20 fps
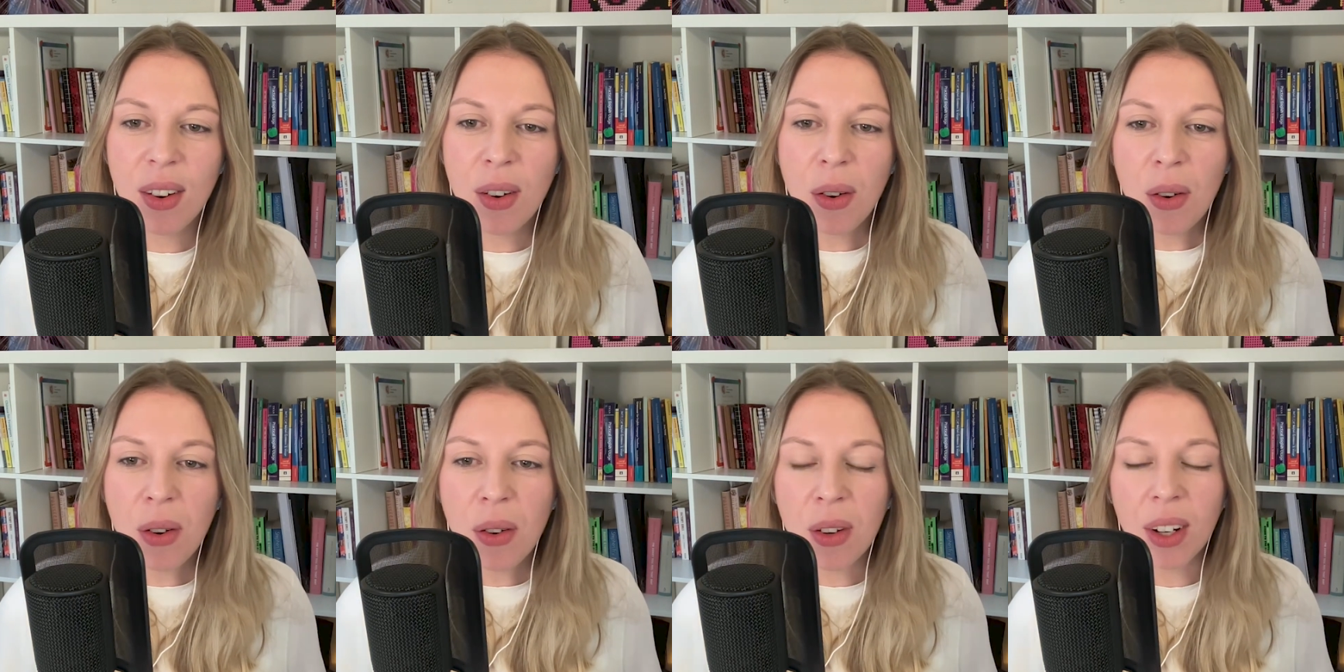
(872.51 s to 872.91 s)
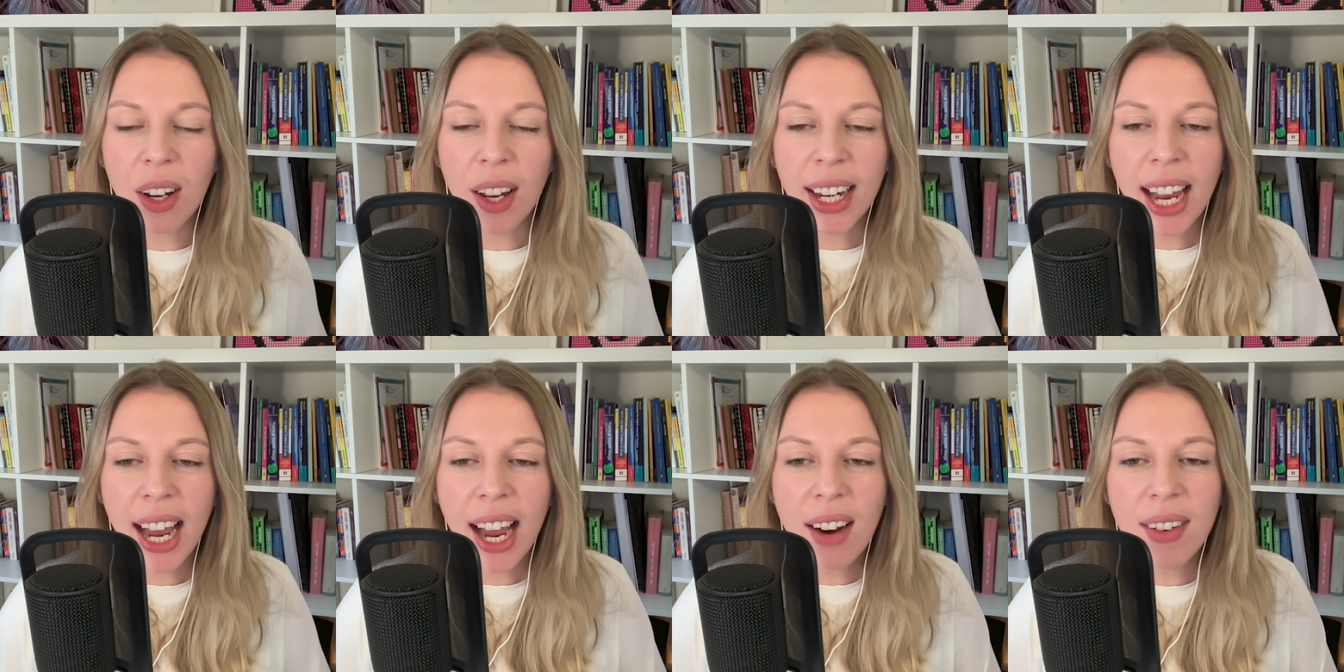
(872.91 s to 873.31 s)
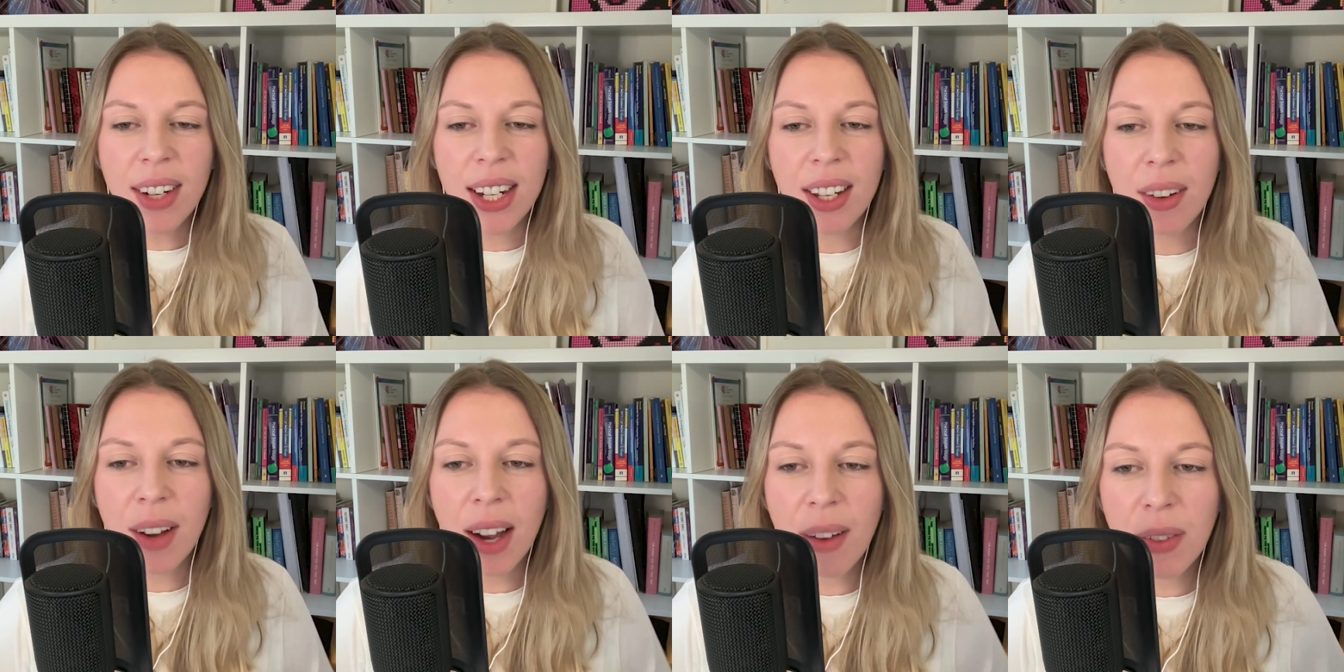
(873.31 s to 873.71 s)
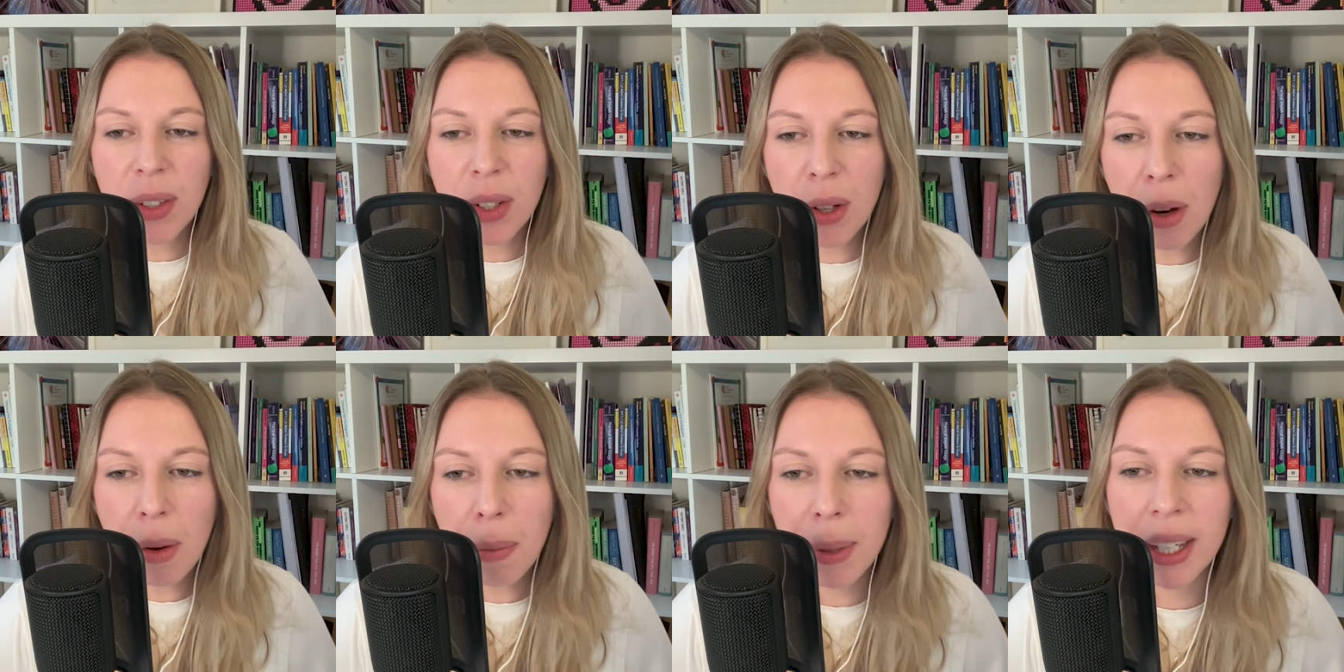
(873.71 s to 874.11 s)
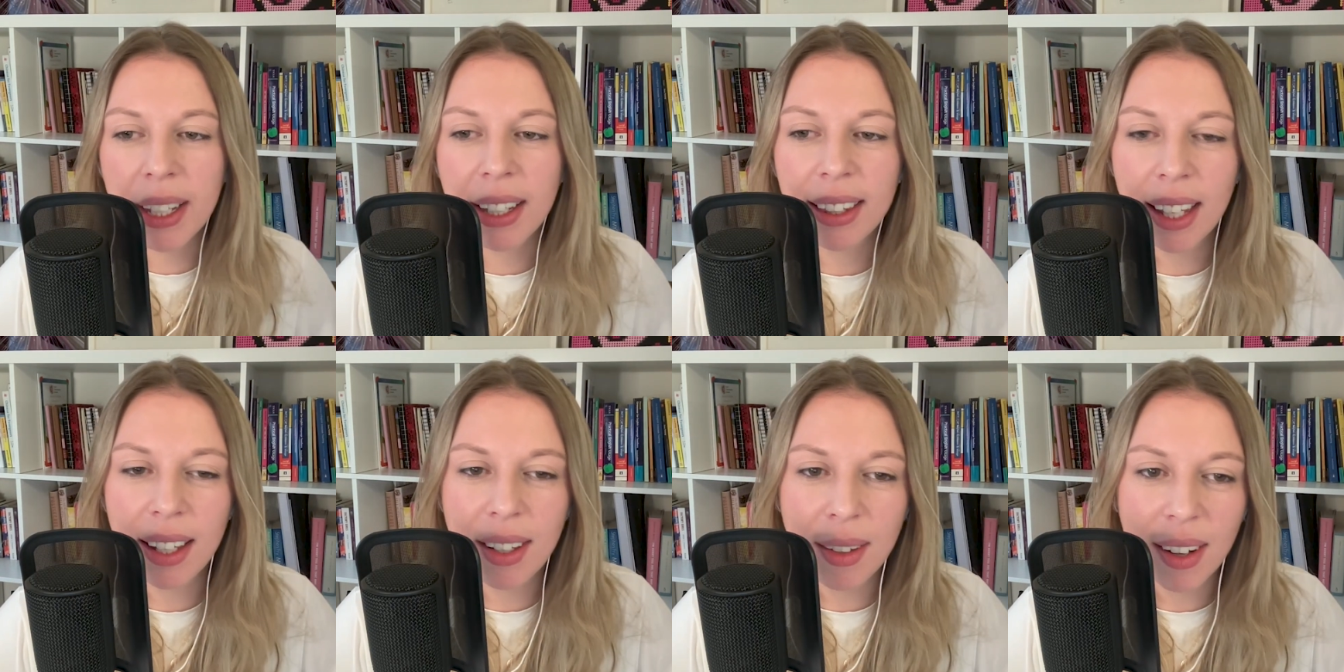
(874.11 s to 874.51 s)
or like Harry, you have a
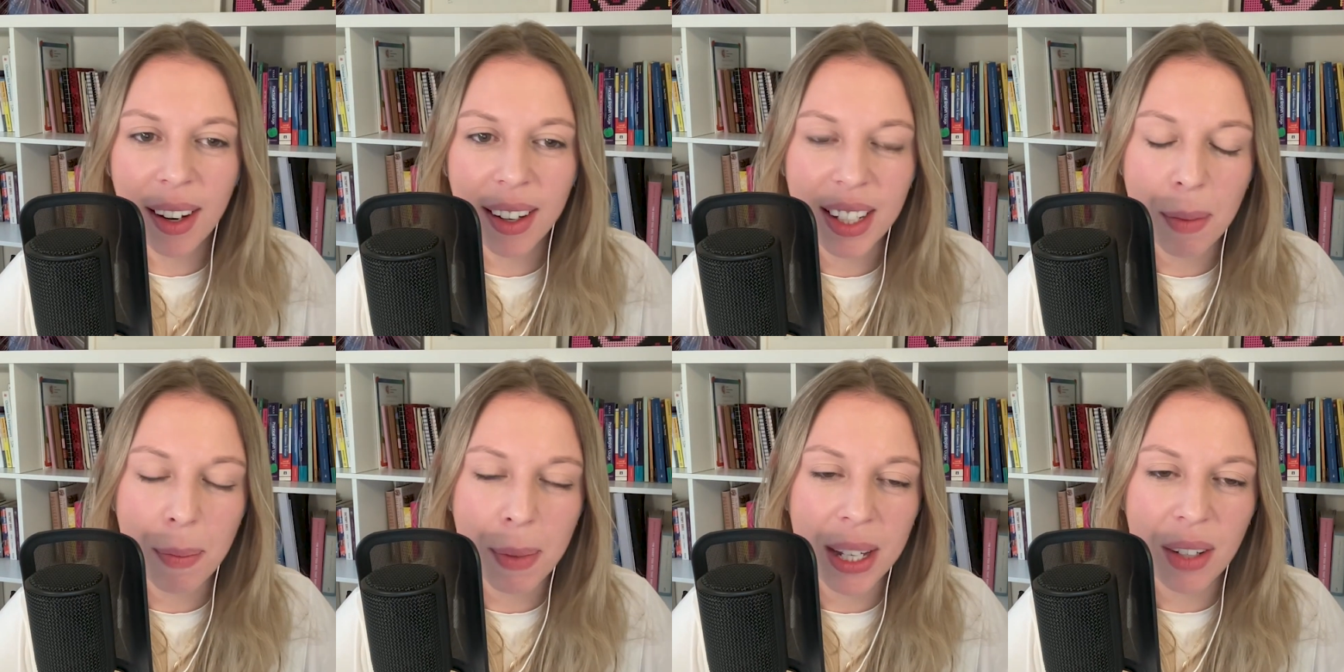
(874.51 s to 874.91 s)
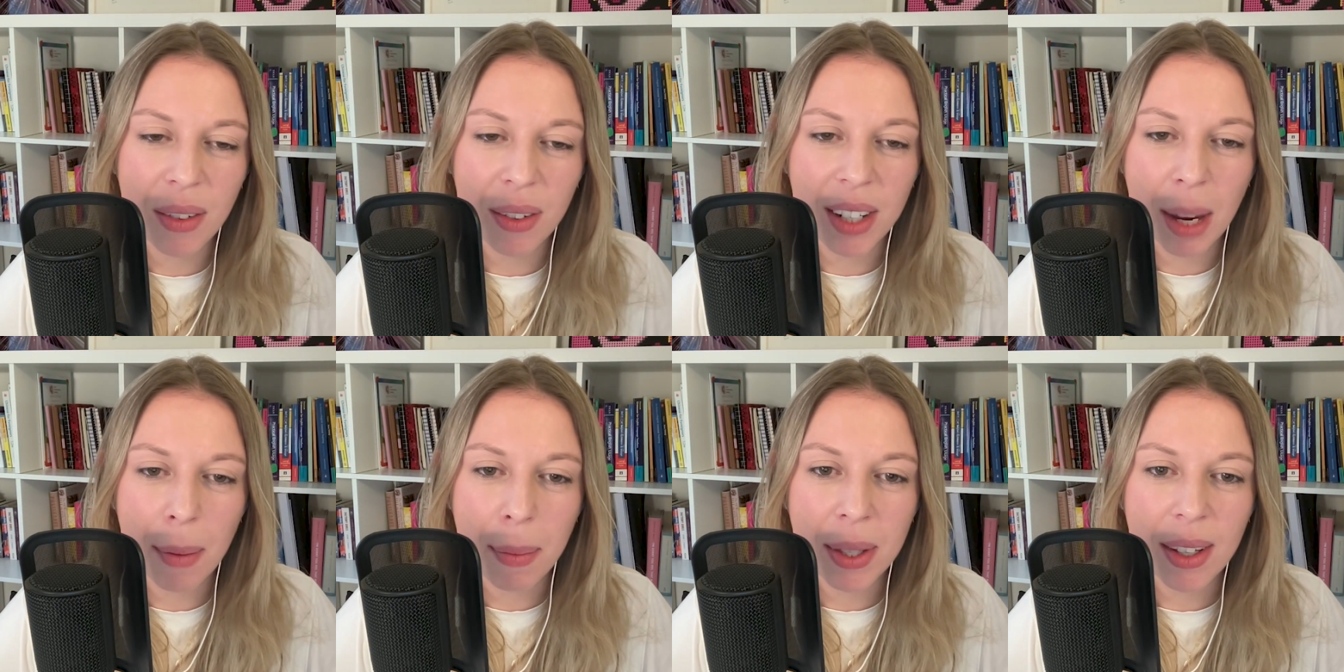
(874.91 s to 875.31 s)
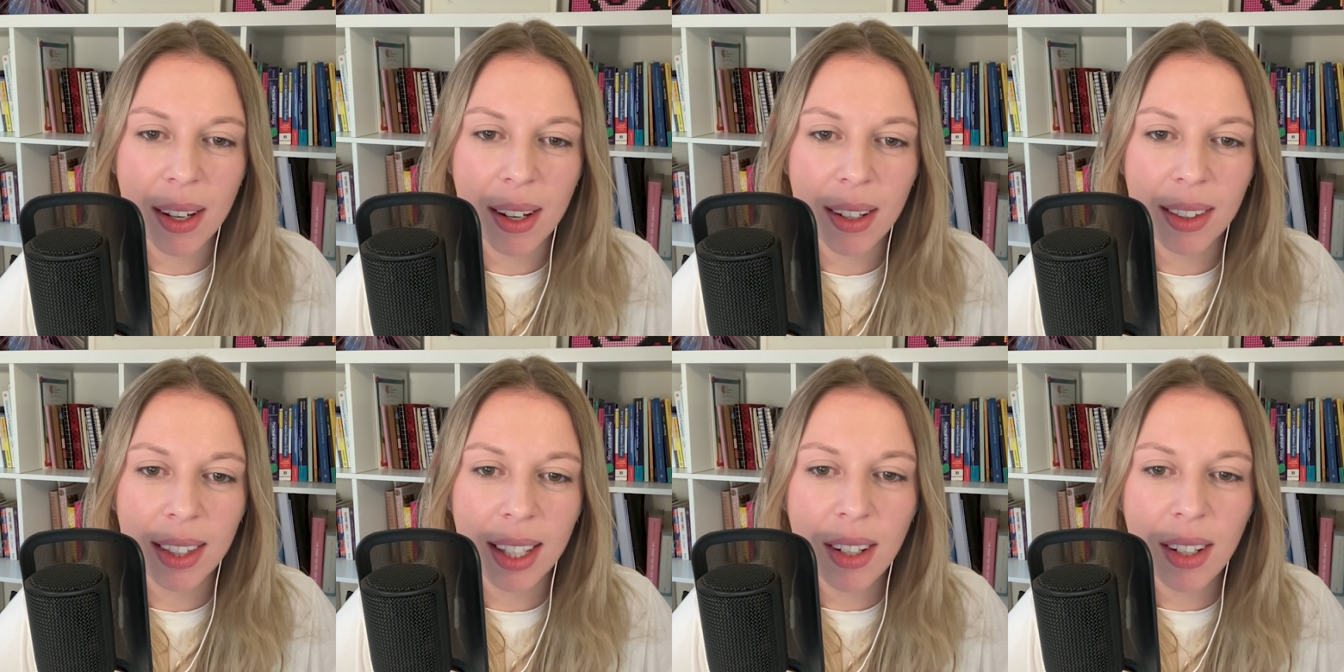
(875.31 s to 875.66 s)
topic that you'd like to pitch for an episode,